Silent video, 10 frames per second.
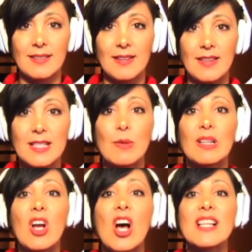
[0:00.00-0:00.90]
This will
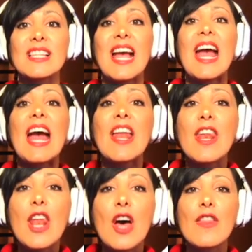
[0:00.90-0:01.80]
cause
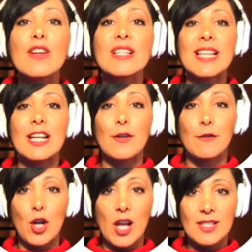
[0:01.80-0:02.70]
another set of
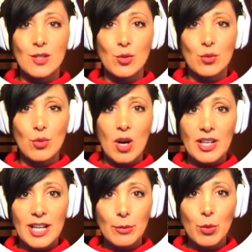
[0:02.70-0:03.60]
costs to our
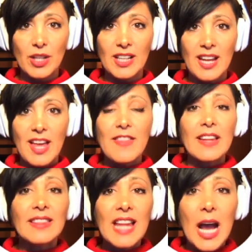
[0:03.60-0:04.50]
network
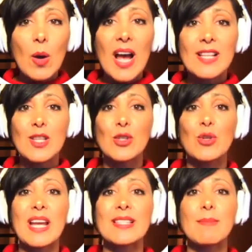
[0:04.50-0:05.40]
that now has to
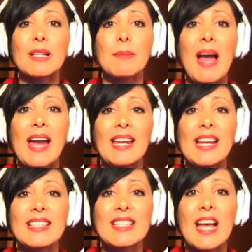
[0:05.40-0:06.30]
transmit
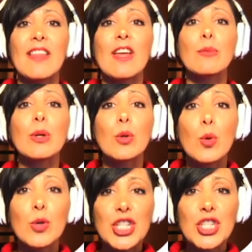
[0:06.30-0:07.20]
packets that were
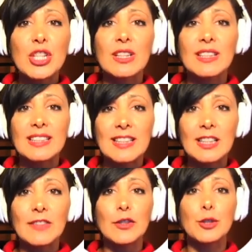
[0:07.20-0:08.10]
originally delivered